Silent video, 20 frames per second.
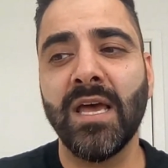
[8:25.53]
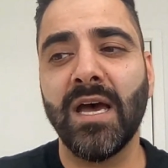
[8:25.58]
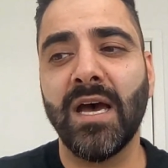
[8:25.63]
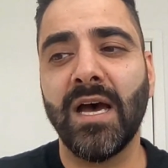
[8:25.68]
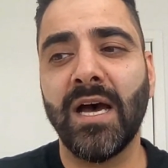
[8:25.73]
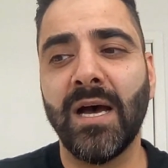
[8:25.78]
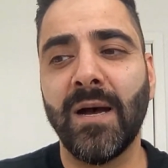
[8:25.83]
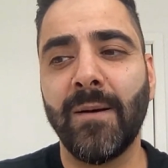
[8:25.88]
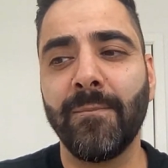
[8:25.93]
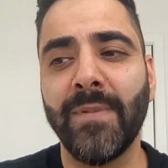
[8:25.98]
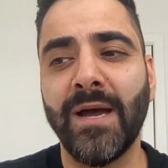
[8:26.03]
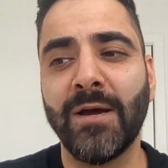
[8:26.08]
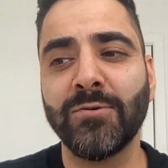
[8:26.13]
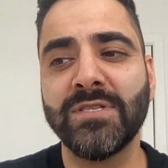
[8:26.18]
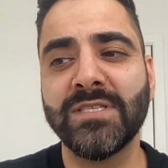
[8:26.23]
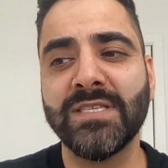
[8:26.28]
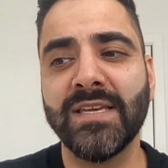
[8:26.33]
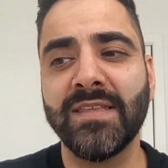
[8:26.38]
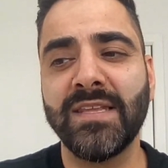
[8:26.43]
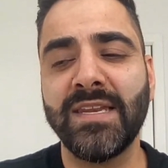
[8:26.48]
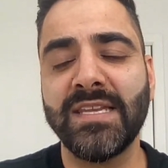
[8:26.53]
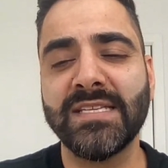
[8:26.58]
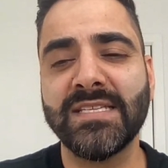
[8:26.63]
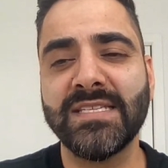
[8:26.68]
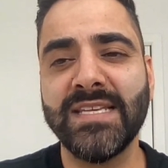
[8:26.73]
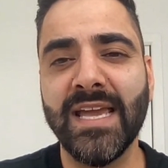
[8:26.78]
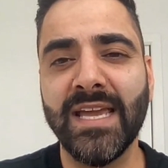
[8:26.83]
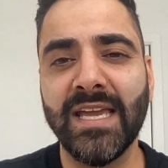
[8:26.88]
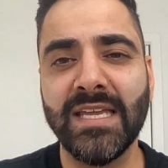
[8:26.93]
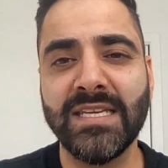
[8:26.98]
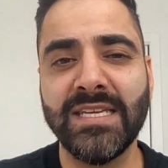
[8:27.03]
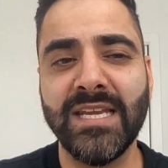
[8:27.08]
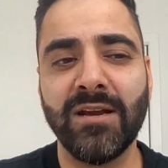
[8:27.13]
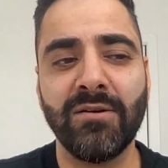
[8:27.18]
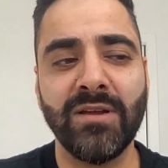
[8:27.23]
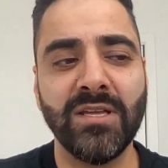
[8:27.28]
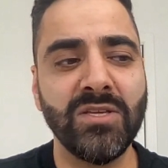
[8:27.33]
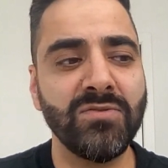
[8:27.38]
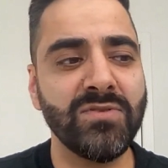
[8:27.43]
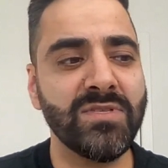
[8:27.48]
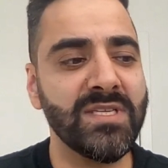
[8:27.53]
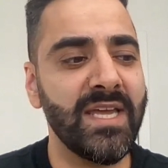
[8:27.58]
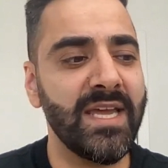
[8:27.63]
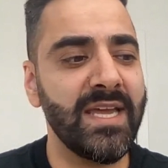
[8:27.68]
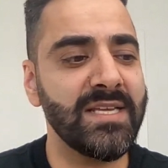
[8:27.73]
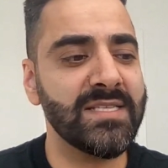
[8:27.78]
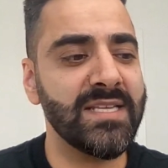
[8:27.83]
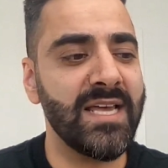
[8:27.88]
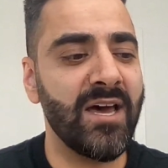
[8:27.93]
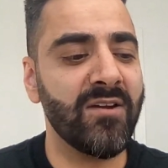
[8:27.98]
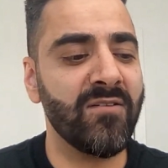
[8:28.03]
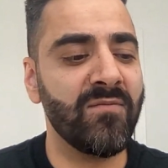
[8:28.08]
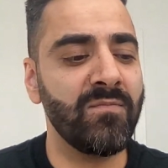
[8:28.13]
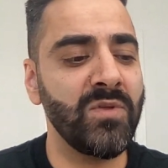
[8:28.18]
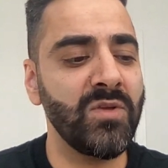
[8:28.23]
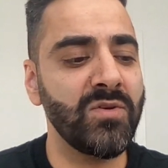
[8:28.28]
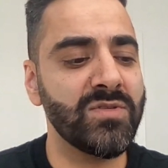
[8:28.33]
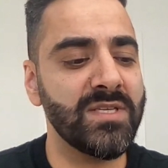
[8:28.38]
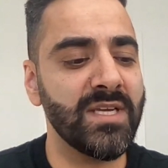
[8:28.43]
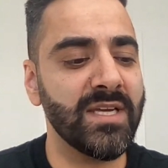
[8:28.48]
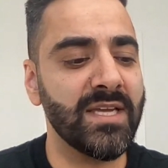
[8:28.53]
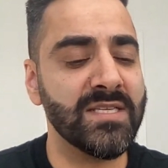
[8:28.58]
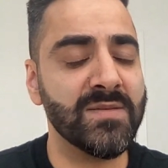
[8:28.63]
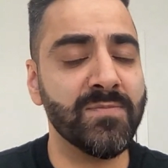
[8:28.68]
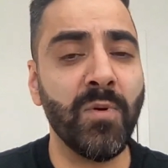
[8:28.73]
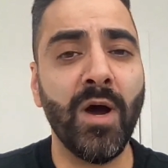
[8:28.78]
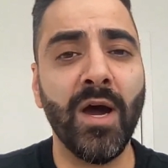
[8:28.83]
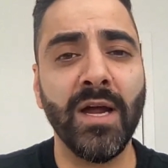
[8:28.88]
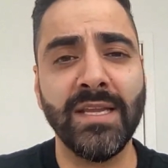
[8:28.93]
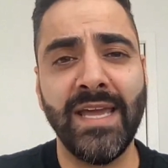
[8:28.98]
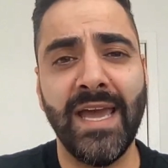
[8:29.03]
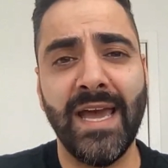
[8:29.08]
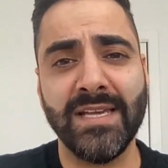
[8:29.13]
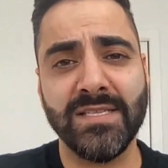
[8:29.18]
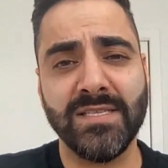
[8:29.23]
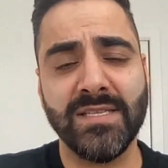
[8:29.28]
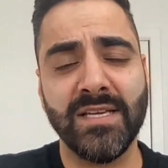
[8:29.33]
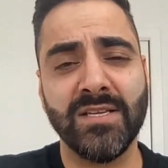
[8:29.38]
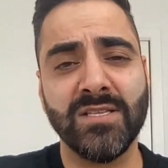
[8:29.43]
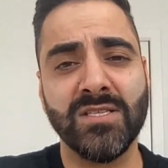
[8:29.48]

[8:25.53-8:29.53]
I would say the secondary use case out of music is podcasting.